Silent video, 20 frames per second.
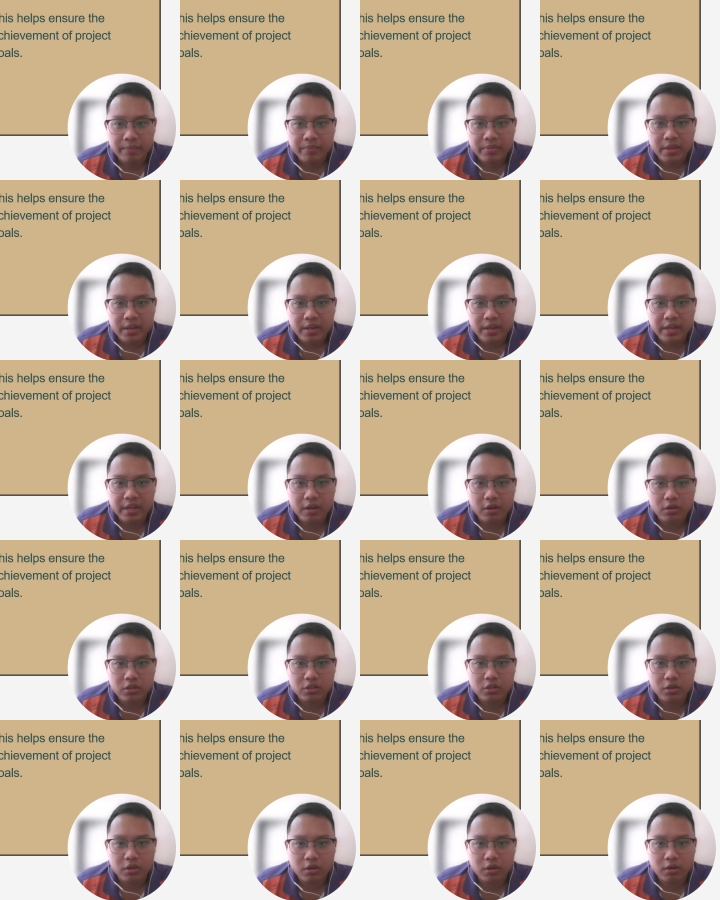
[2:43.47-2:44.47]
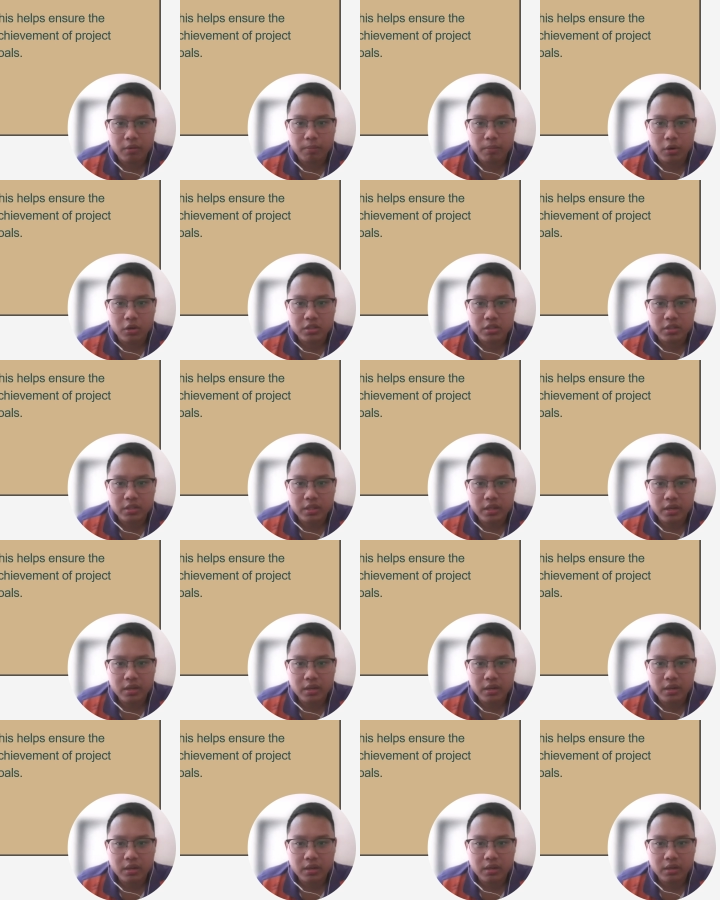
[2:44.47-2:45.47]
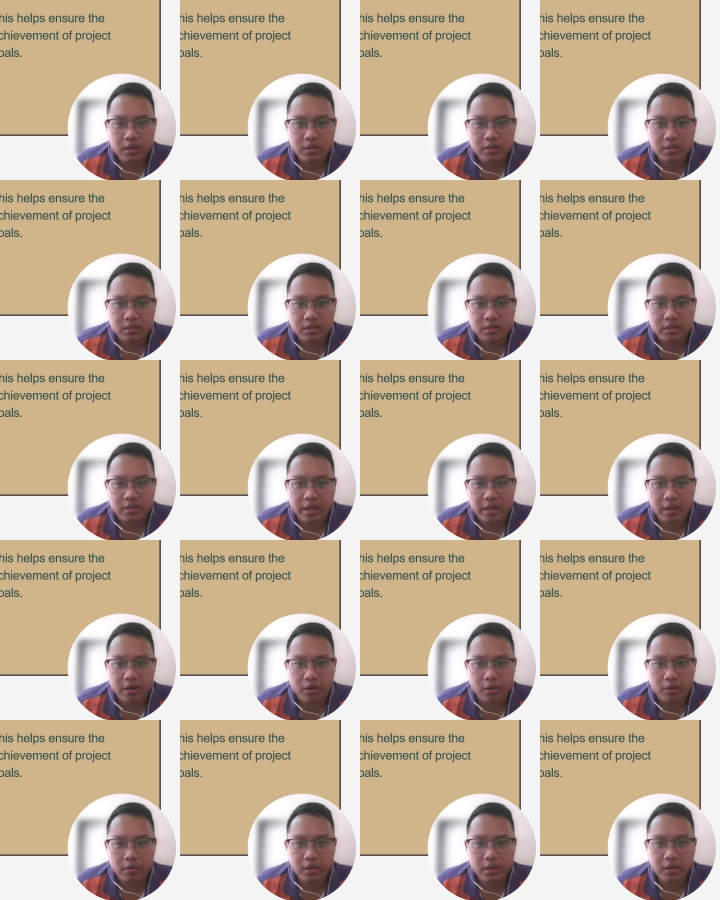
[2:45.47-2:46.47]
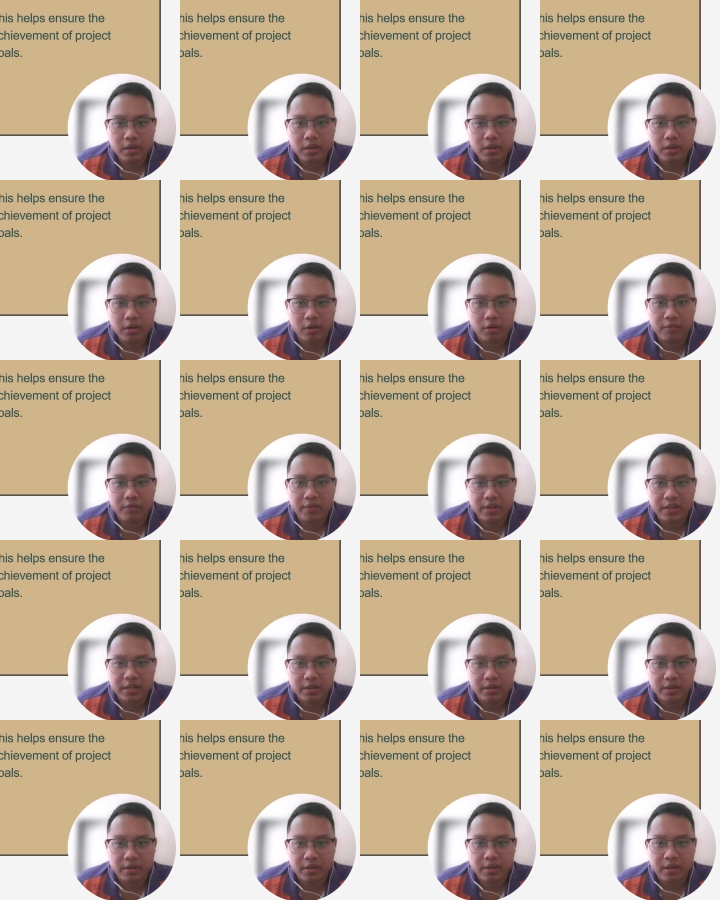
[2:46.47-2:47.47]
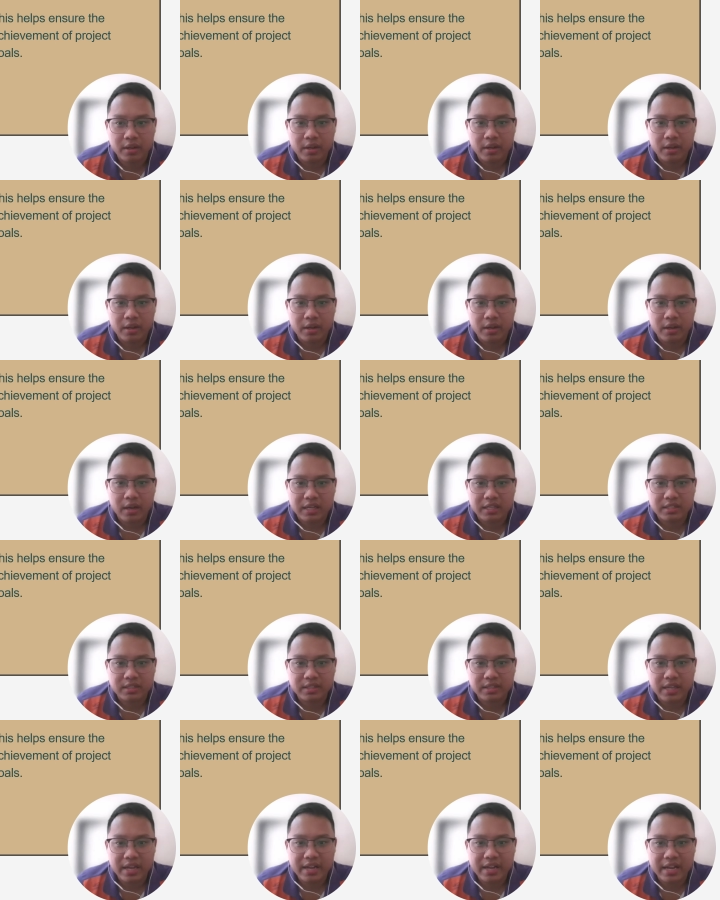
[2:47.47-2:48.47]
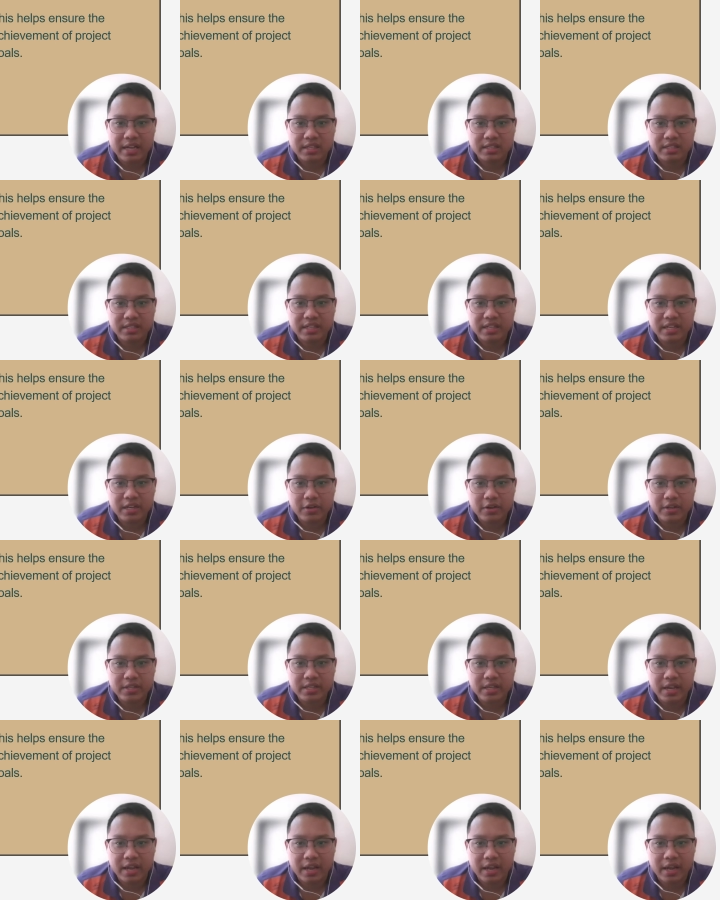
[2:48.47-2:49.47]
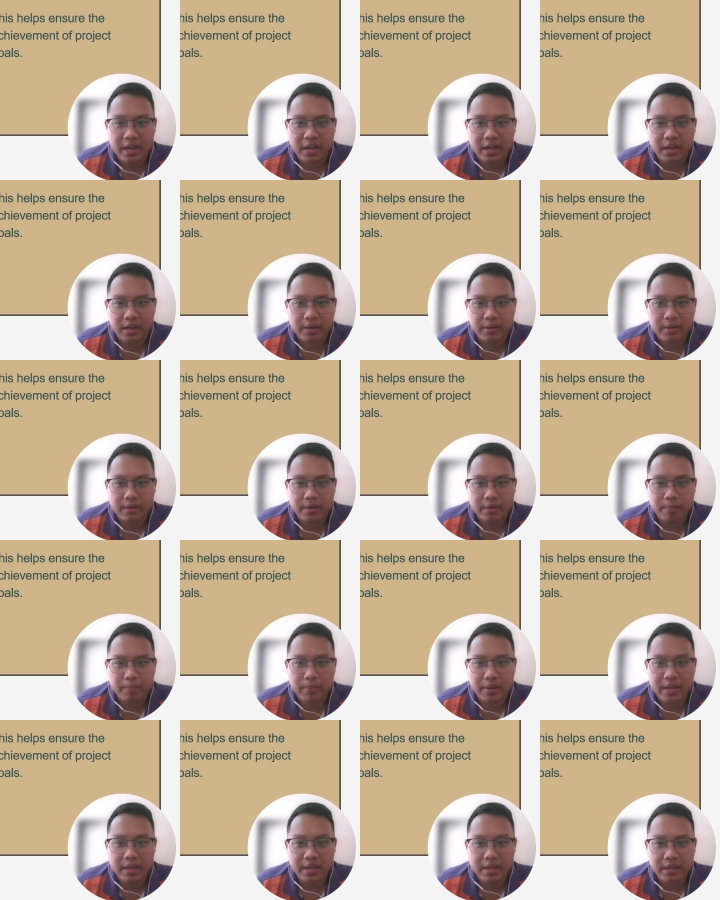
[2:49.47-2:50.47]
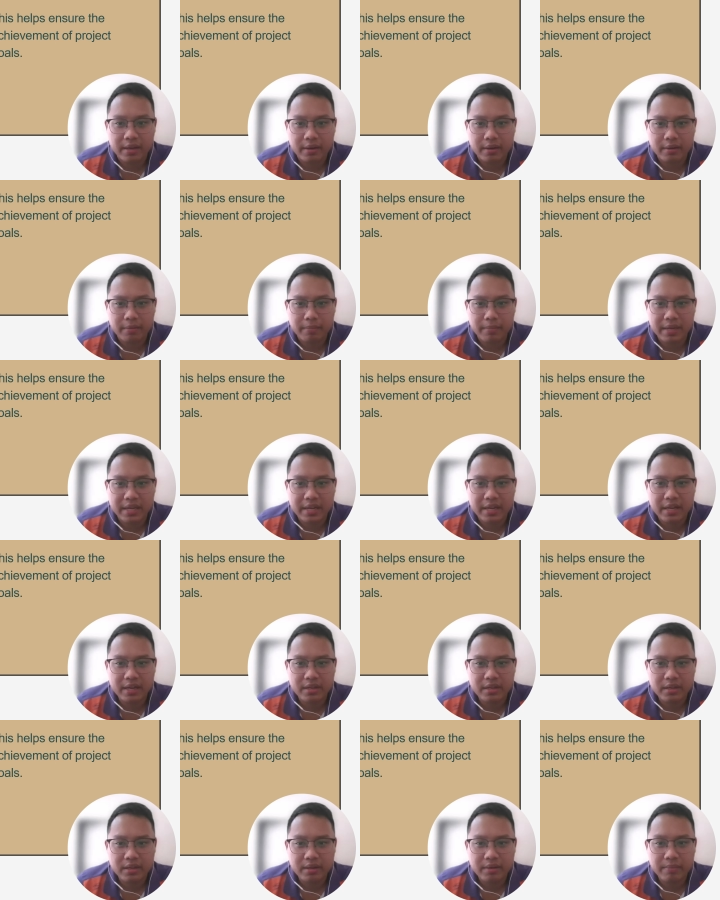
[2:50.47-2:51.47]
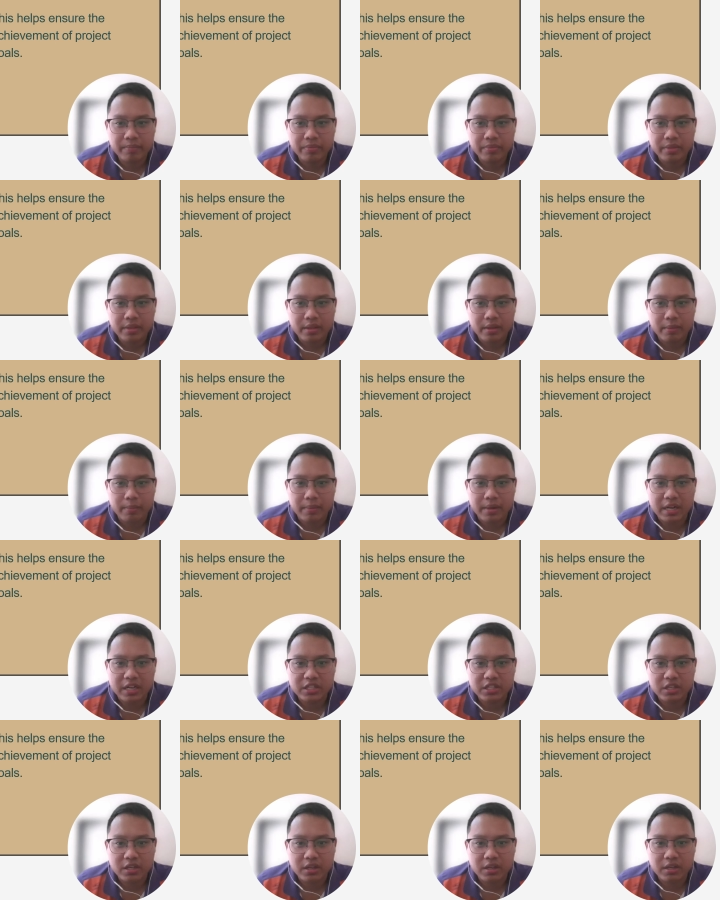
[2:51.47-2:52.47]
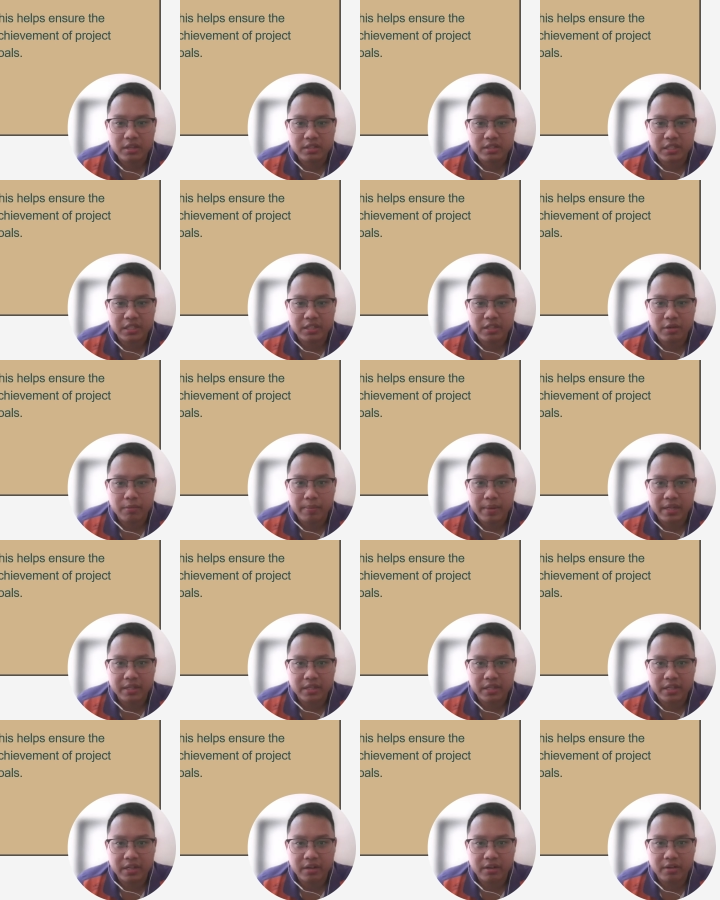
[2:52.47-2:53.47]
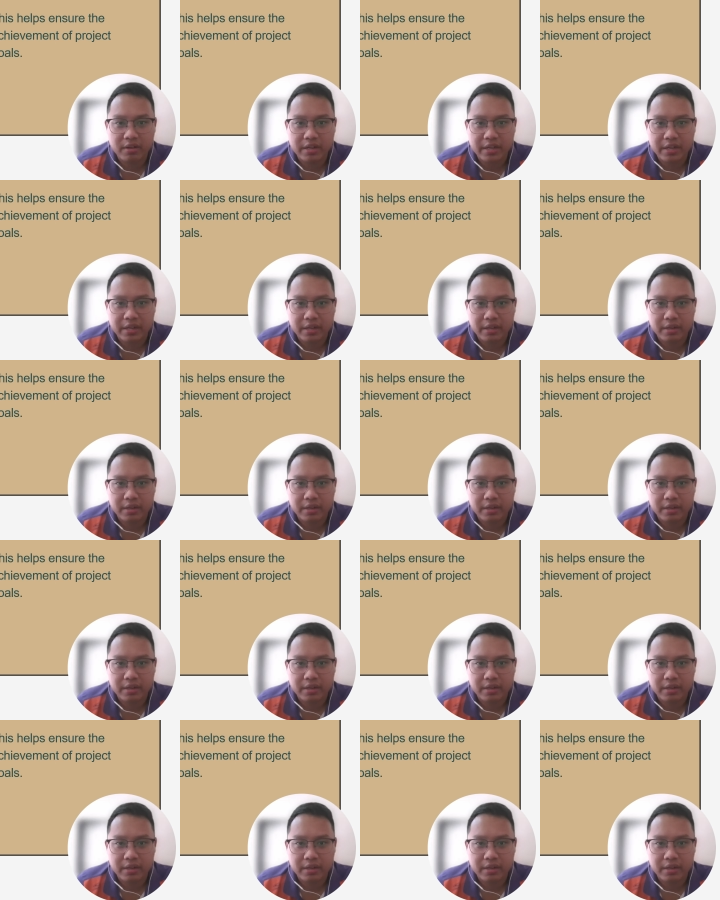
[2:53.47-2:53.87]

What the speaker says: It also fosters stakeholder confidence, as they can see risks are being managed systematically.